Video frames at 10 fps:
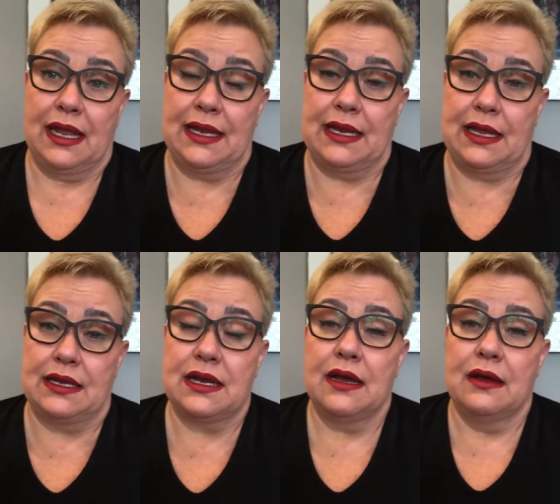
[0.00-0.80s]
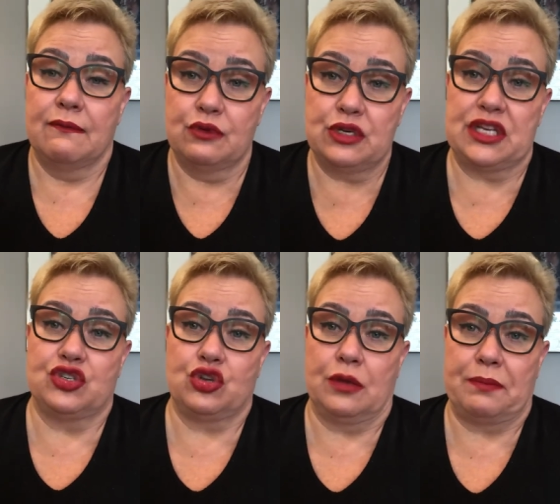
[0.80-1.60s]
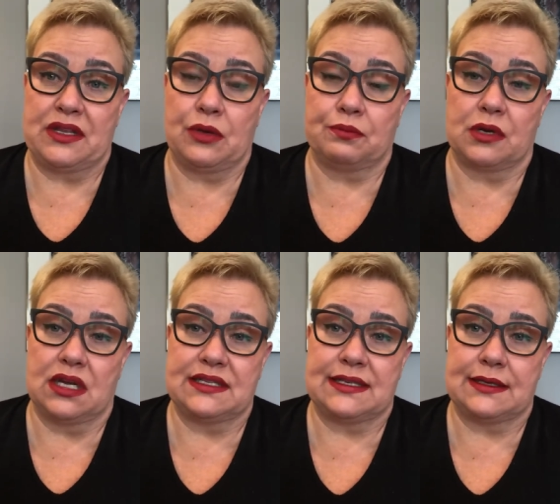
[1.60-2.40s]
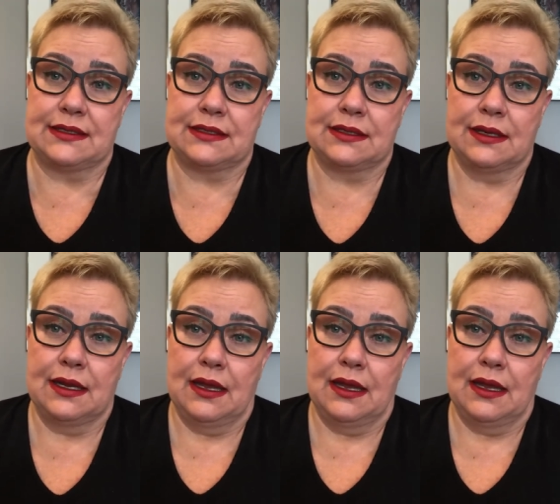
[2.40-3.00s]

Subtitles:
in need, would ensure better prices,